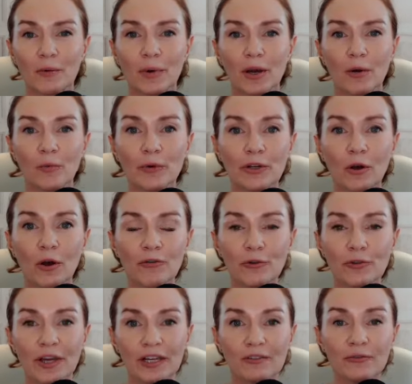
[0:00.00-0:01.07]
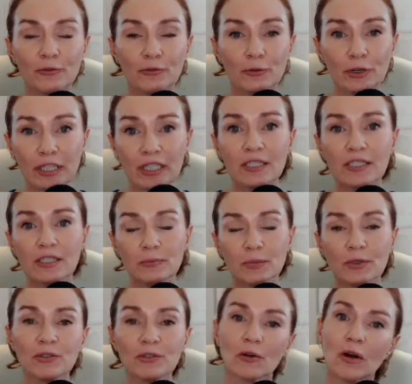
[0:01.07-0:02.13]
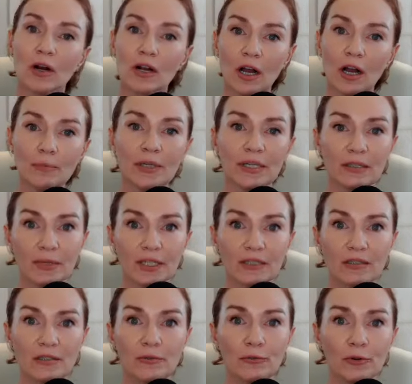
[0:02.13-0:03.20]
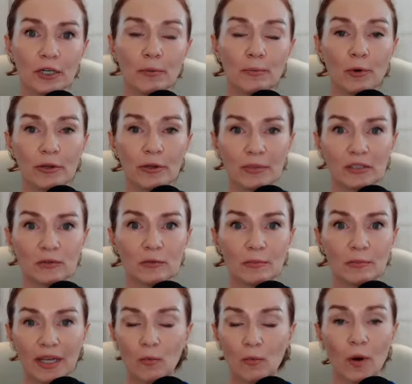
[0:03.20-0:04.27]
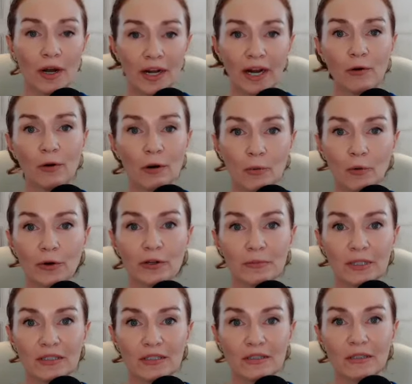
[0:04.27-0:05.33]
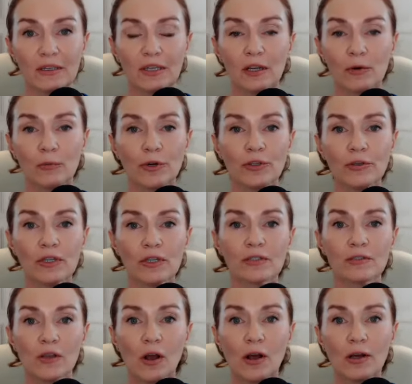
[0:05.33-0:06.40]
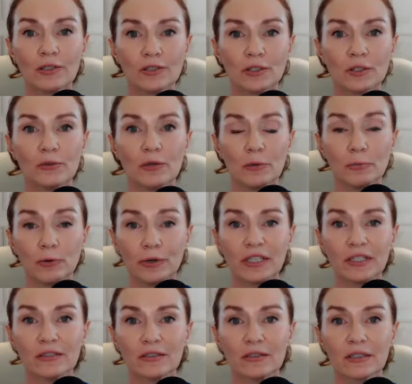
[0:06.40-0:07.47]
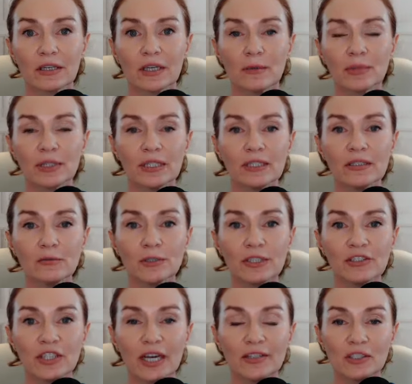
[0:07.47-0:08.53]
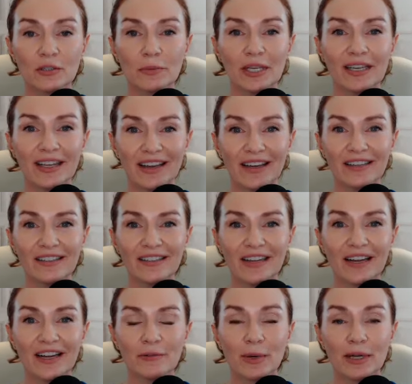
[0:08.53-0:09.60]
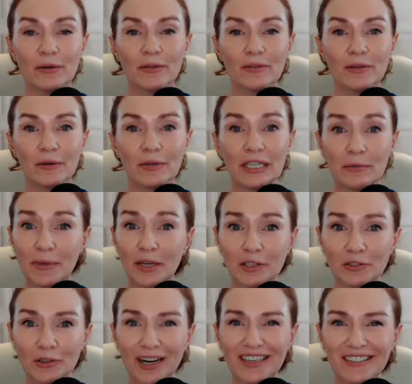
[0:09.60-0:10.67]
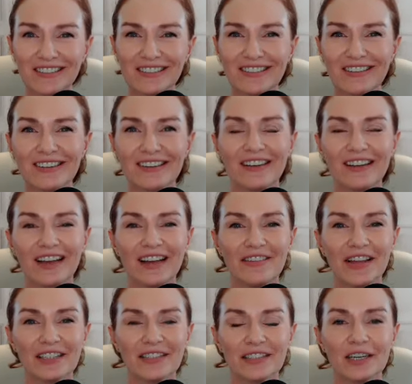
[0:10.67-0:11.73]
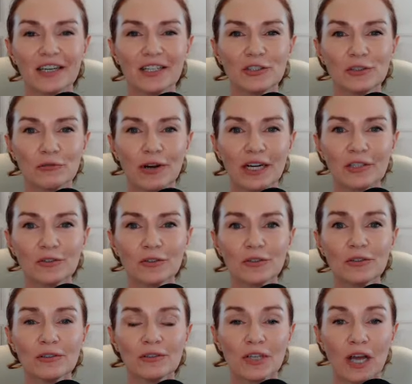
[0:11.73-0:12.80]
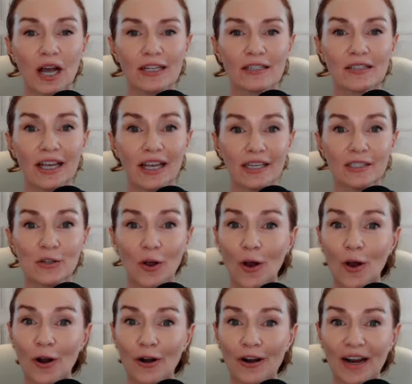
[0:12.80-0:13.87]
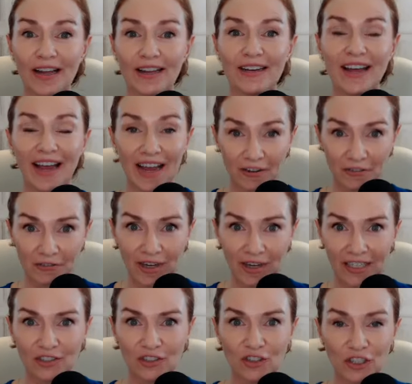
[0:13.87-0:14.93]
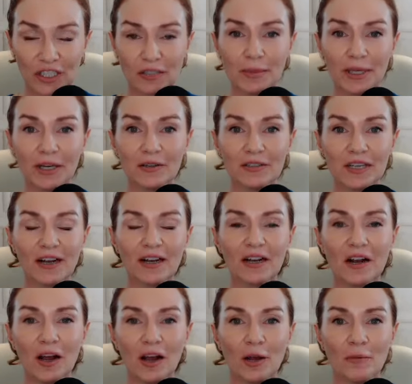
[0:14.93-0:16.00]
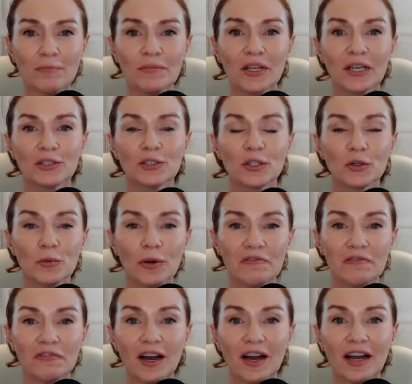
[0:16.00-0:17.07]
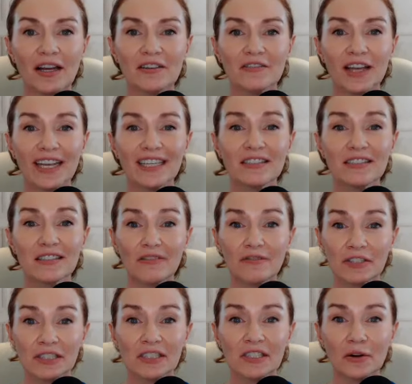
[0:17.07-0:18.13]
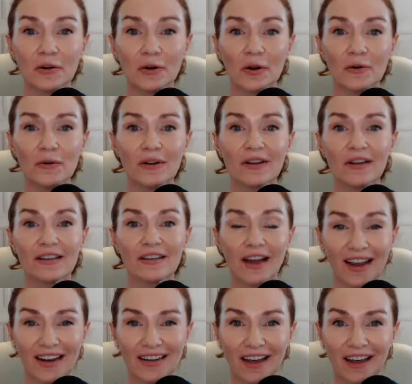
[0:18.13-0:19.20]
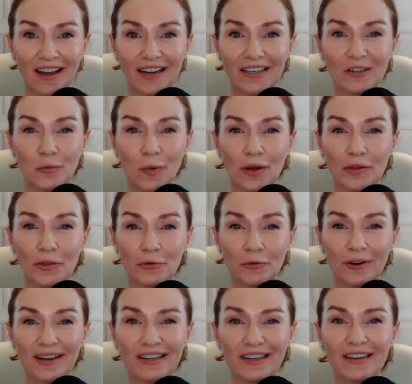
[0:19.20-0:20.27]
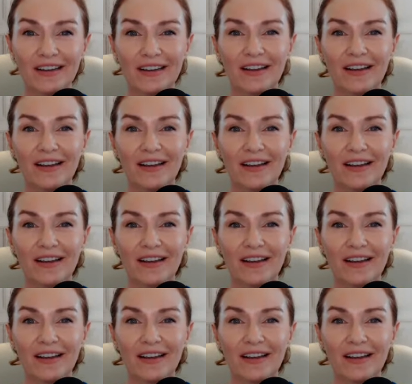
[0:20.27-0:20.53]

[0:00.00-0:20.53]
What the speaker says: But we offer that free spiritual accompaniment, free appointments. We make 1-hour appointments where you can talk to a priest. Please reach out to me again at my email address, and that's director.srnf@gmail.com, 215-870-9913.